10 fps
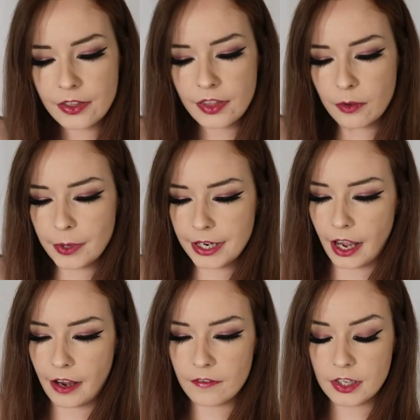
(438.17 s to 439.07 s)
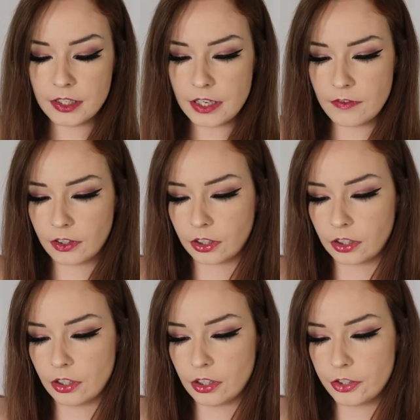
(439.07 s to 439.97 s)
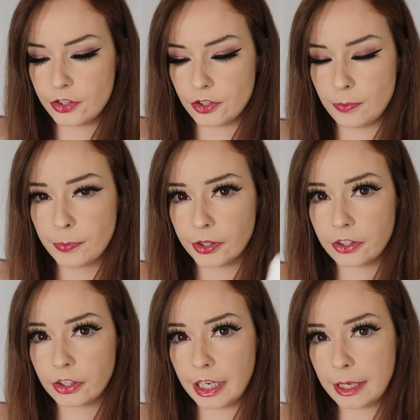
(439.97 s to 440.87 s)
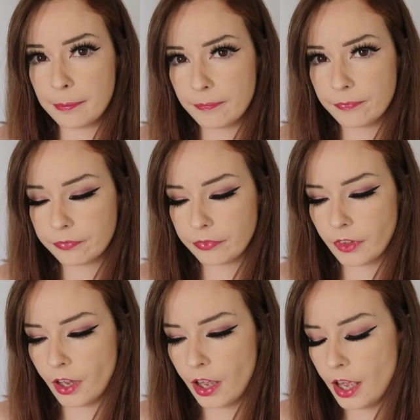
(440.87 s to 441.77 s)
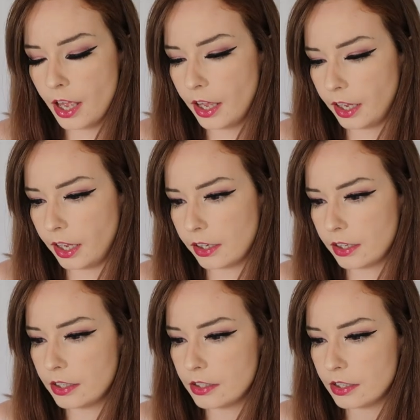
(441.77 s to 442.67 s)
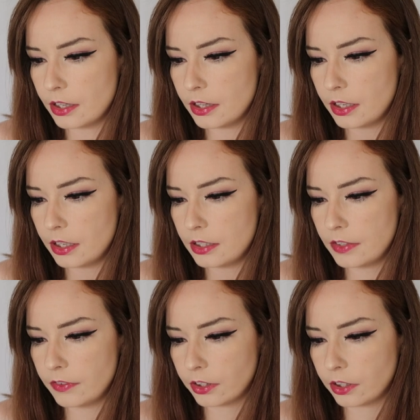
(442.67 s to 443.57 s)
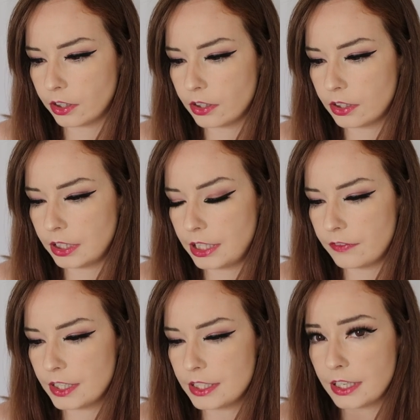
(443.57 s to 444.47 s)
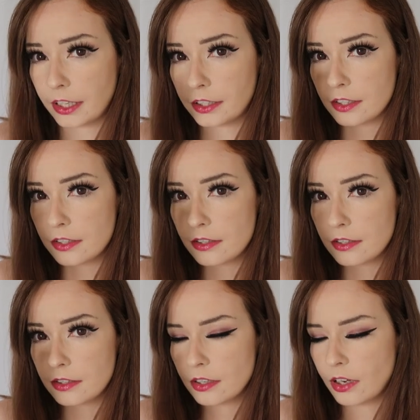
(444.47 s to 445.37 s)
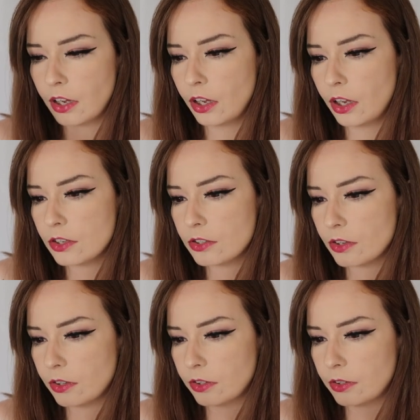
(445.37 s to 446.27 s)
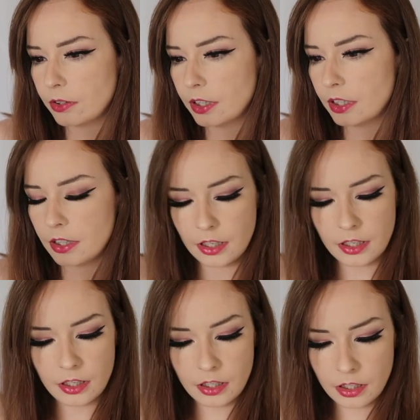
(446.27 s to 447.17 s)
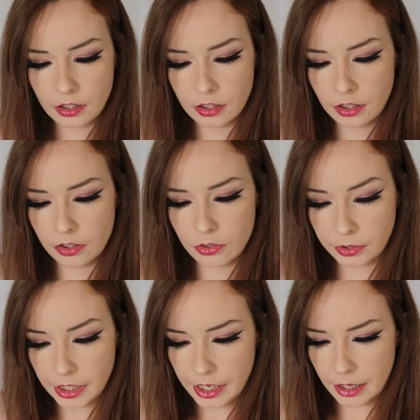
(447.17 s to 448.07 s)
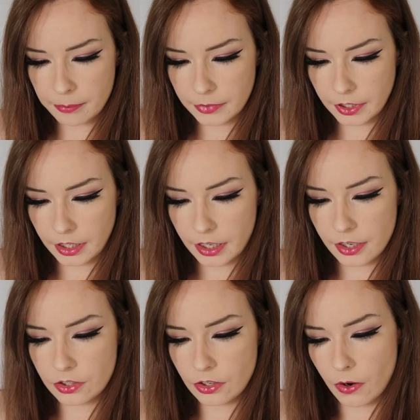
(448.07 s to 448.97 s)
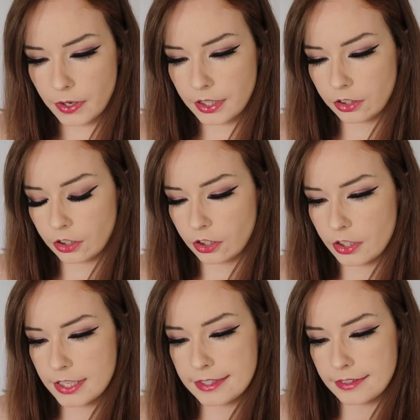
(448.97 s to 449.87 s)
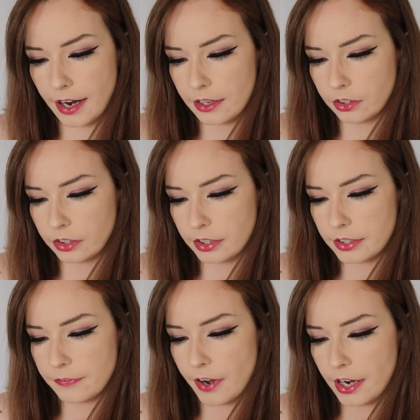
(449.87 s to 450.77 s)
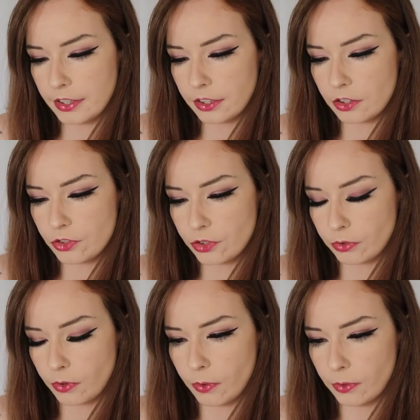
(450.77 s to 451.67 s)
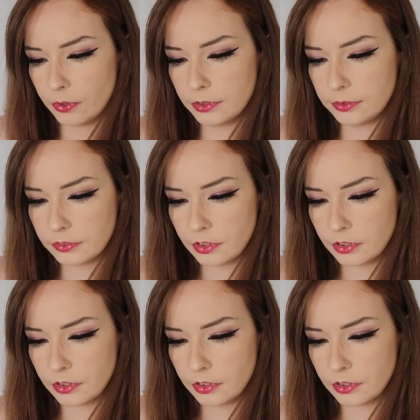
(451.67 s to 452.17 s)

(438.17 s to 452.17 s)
Then we have the Diva Curl Super Cream and the Diva Curl Leave-In Decadence. So the cream is Coconut Curl Styler Define and Control